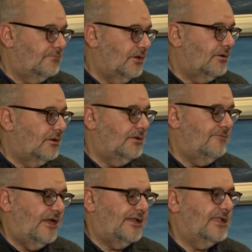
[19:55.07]

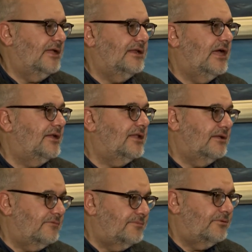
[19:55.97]
events like that,
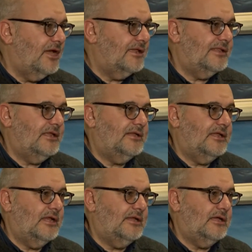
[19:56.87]
like with Brexit
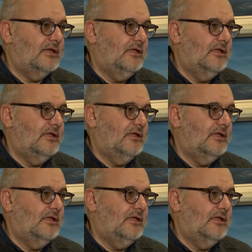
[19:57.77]
and